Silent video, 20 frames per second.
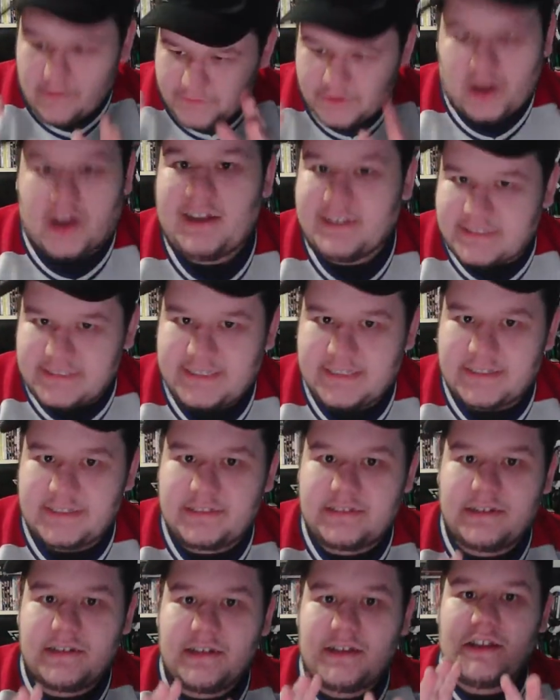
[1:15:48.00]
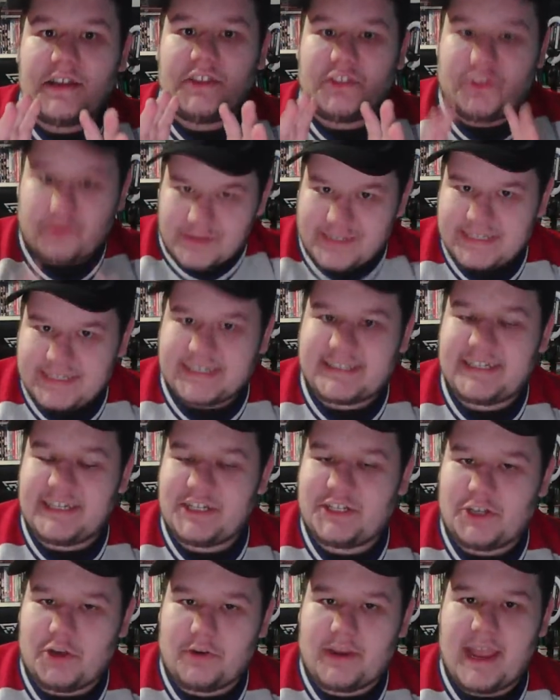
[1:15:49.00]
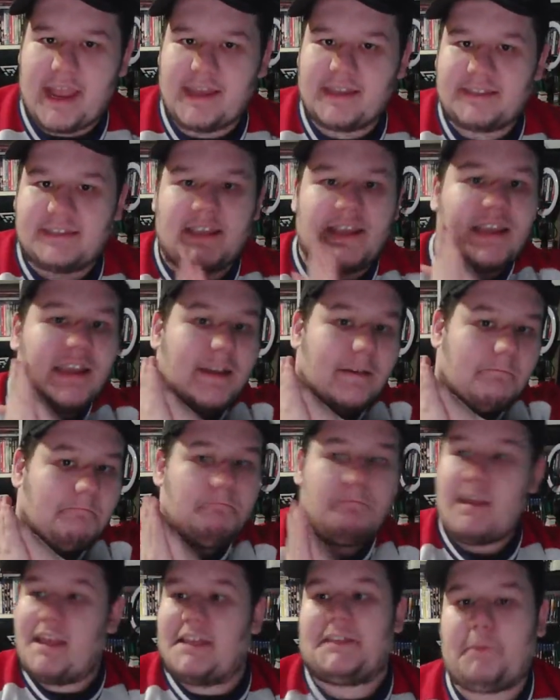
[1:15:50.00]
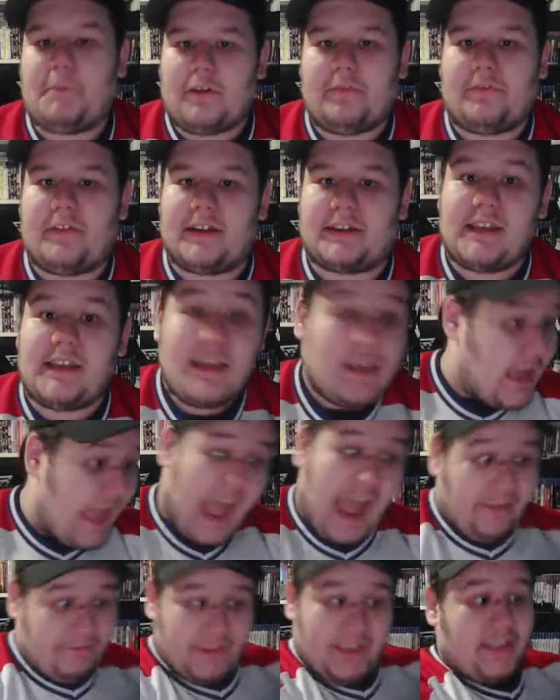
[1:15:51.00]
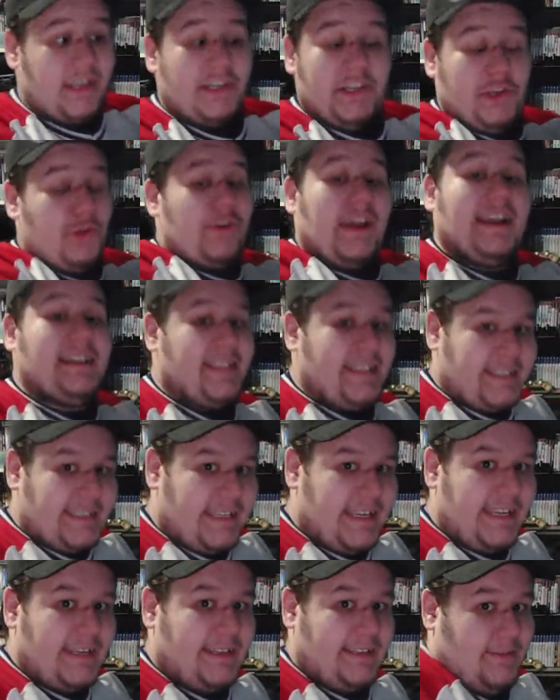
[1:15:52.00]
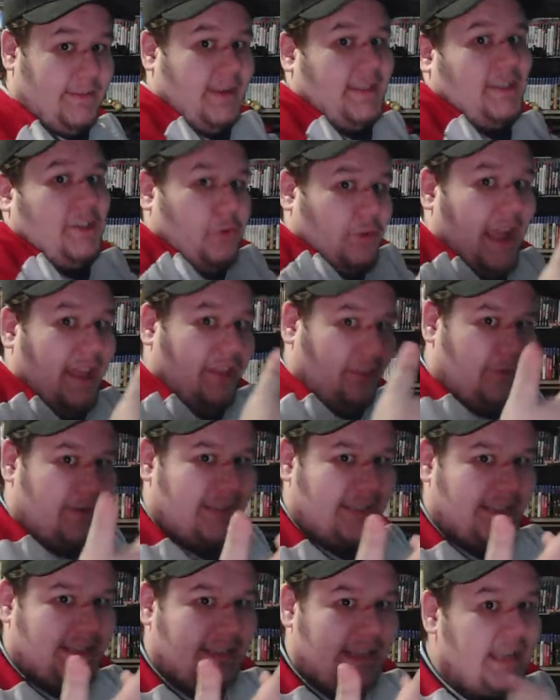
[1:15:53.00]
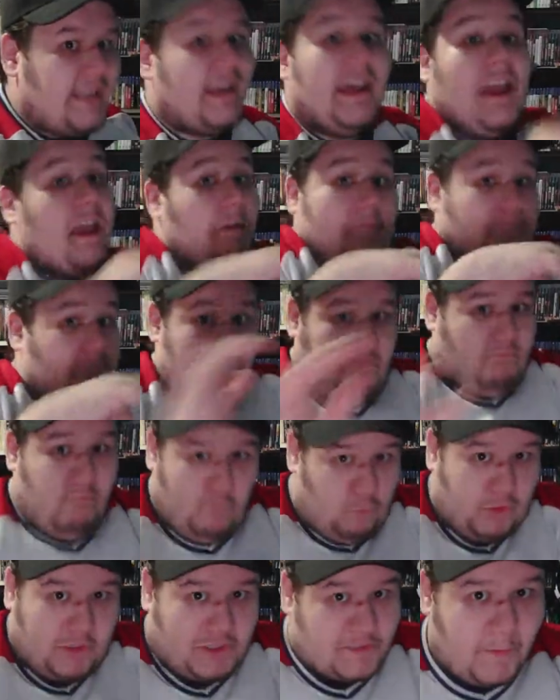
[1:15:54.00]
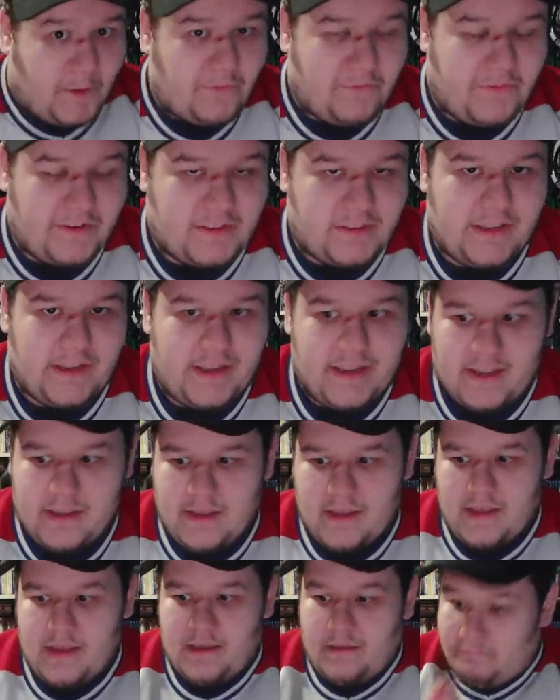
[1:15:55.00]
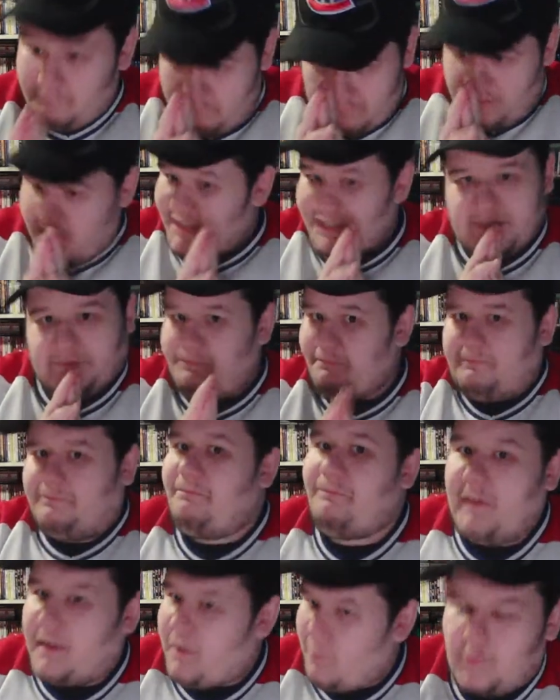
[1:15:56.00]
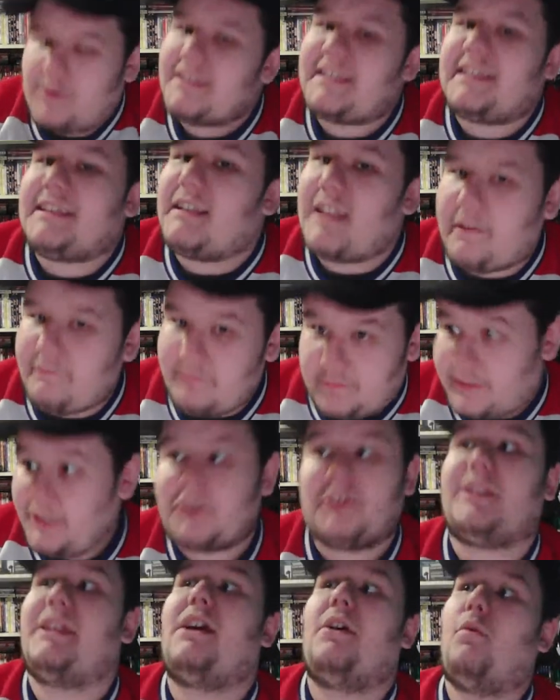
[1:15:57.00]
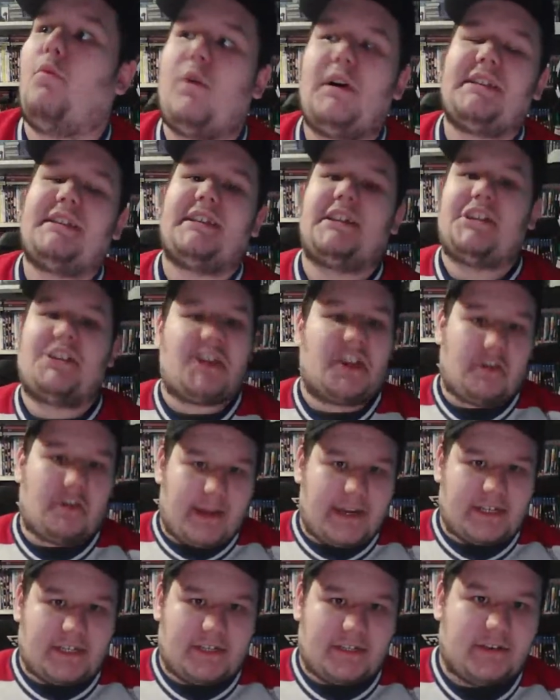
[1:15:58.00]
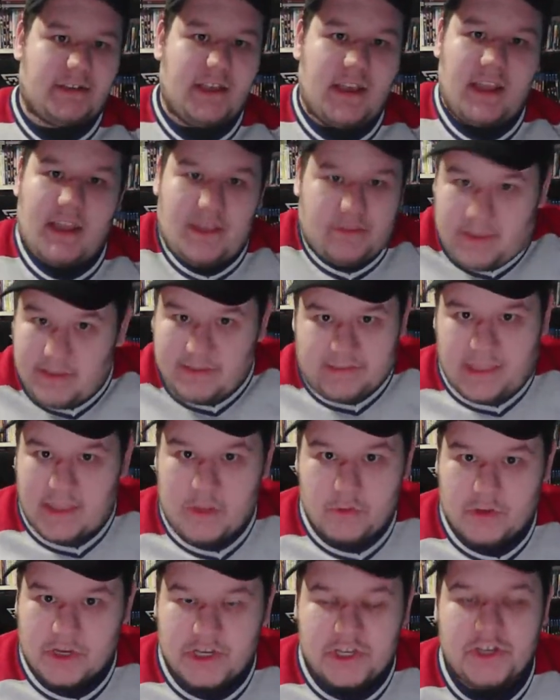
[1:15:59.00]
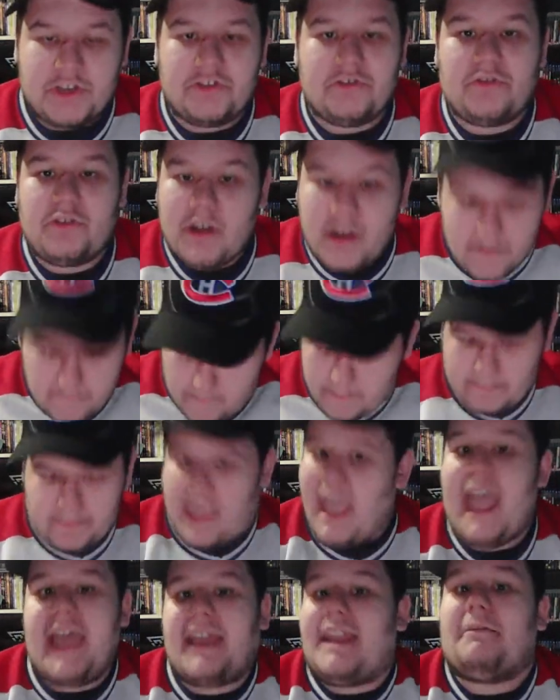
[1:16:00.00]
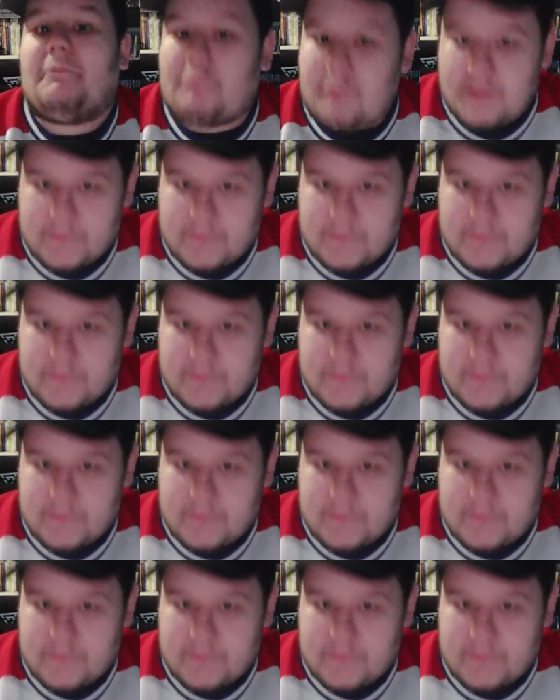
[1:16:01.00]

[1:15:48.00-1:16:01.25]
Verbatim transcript: an Austin 316 showcase is perfect. Having it in 2K16 to be 2K316 works perfectly. It's a once in a life, literally a once in a generation thing that you can do, and it was